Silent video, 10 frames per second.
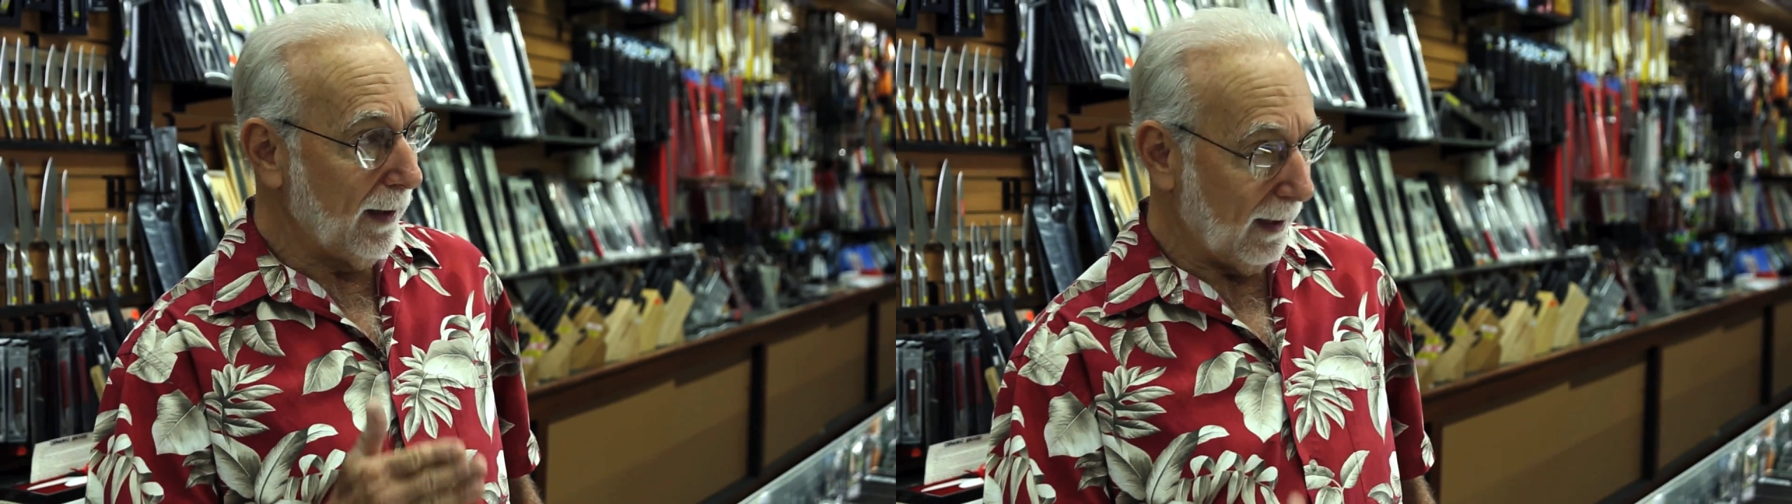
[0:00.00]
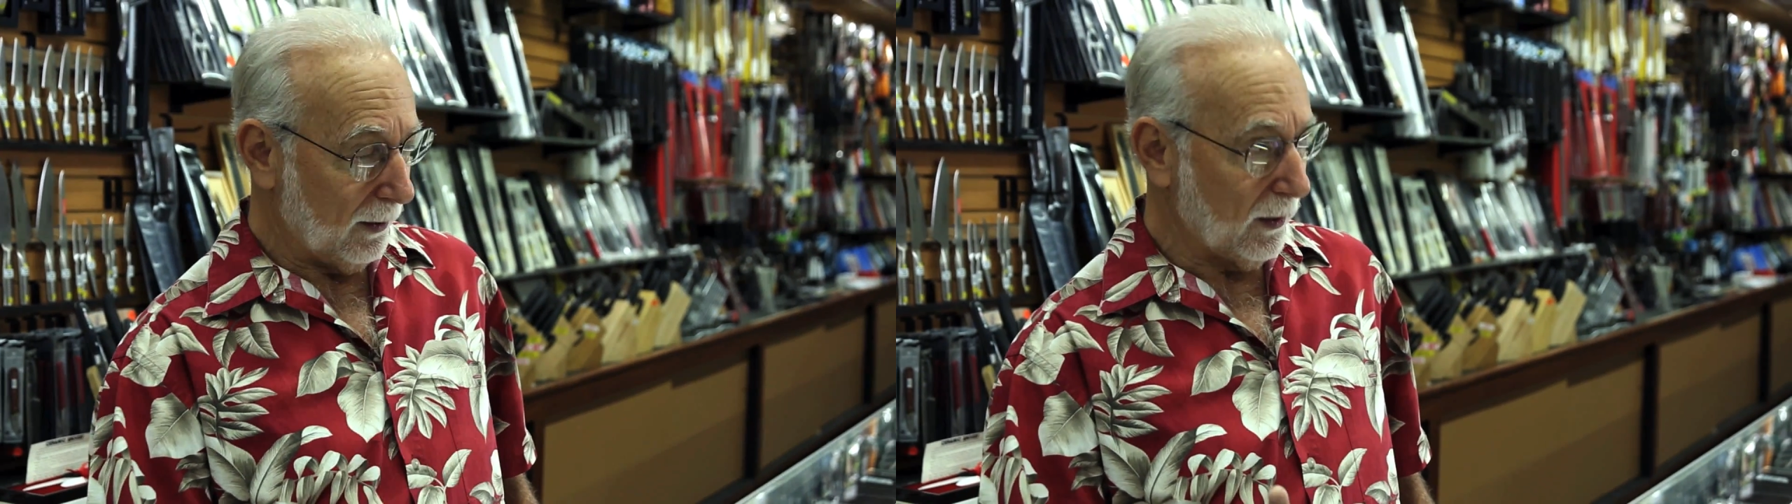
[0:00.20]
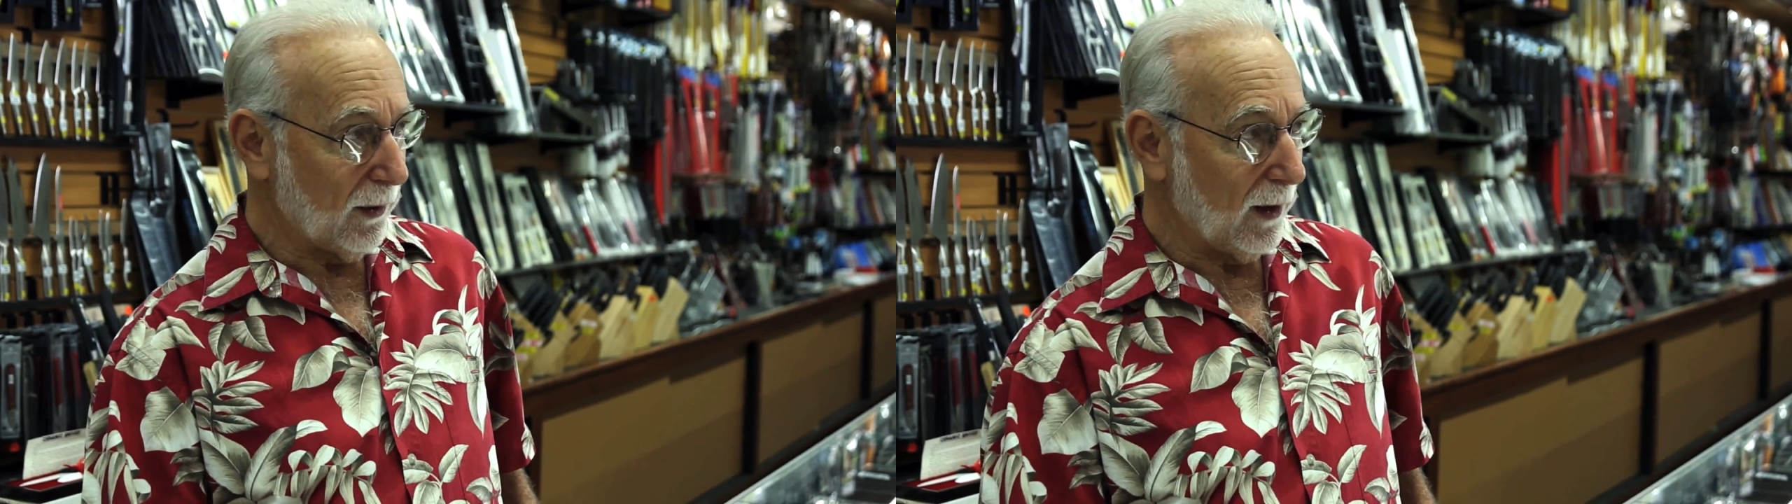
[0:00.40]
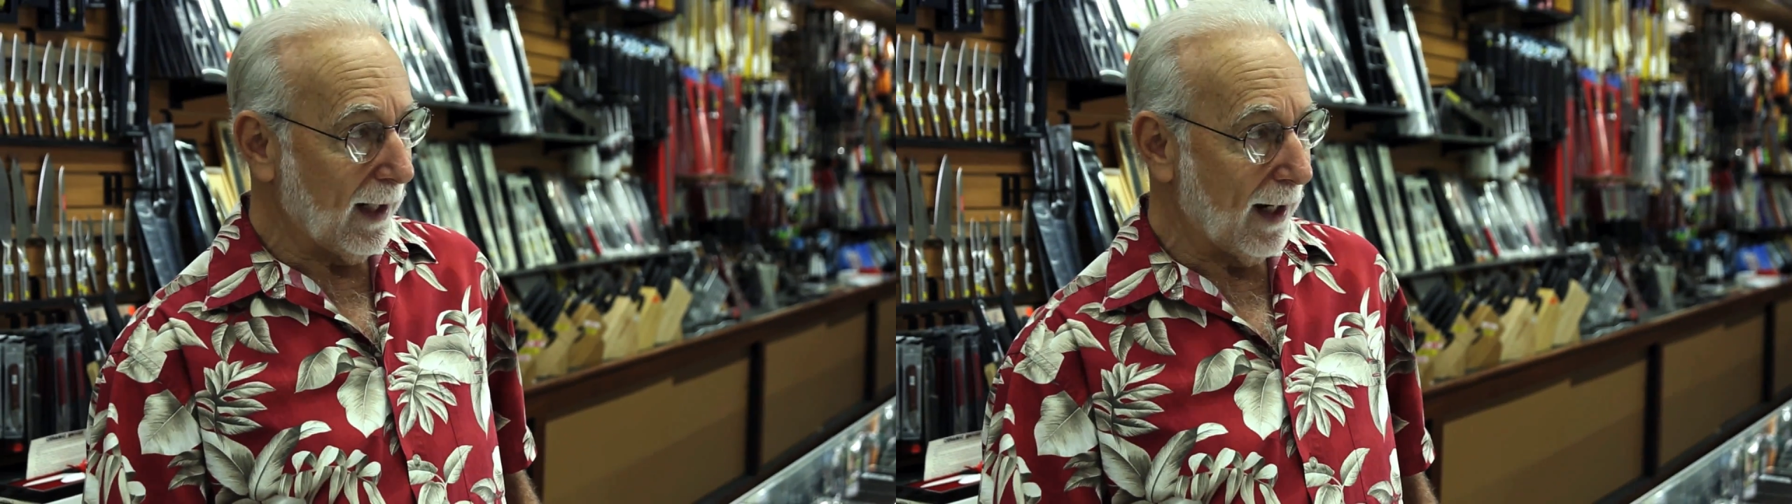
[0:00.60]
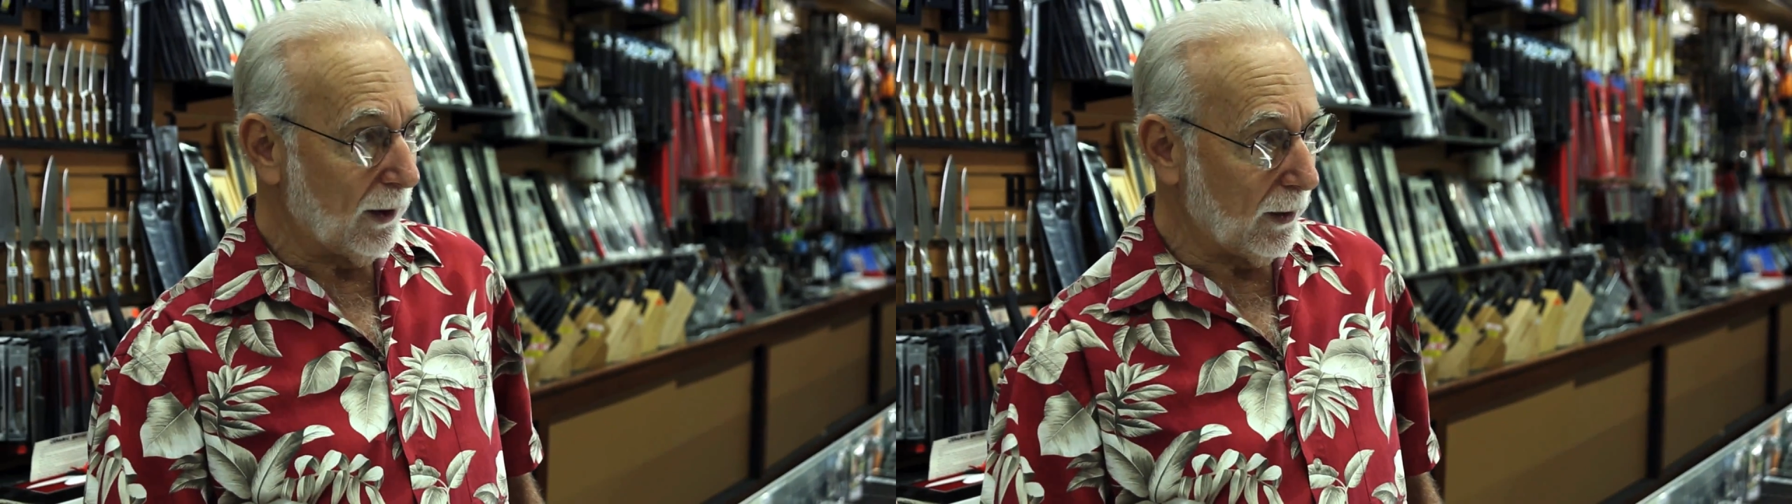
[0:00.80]
the
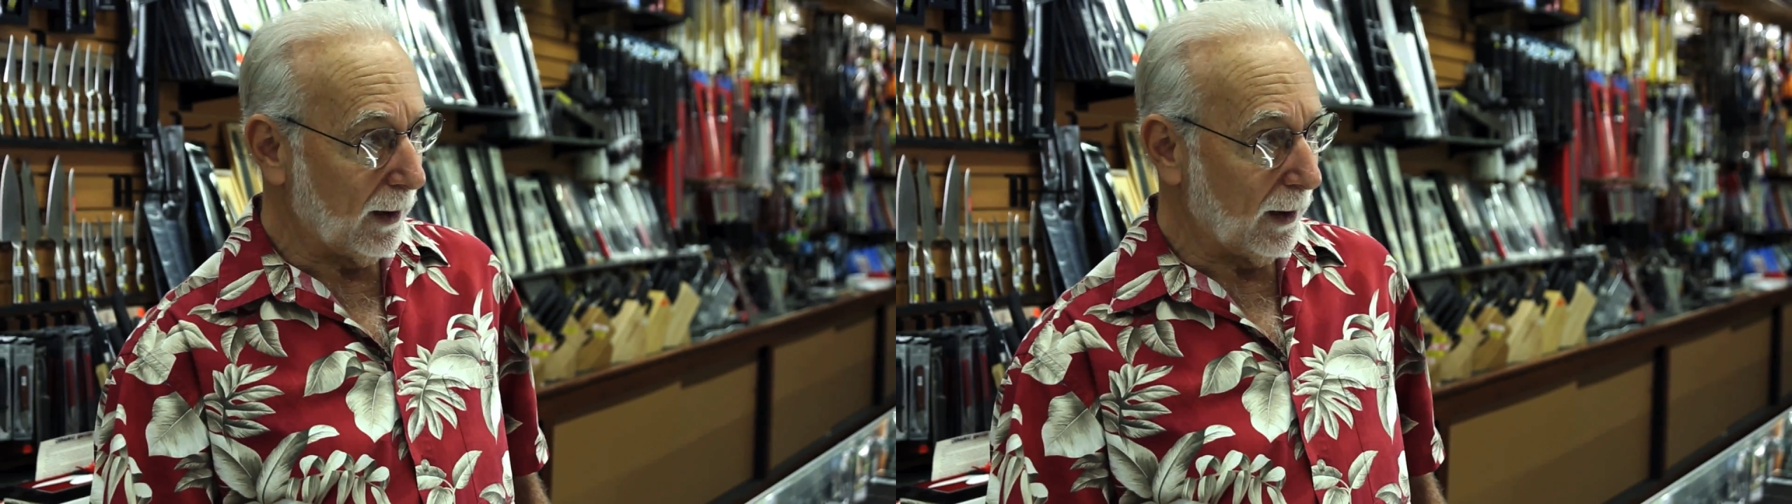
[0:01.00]
existing edge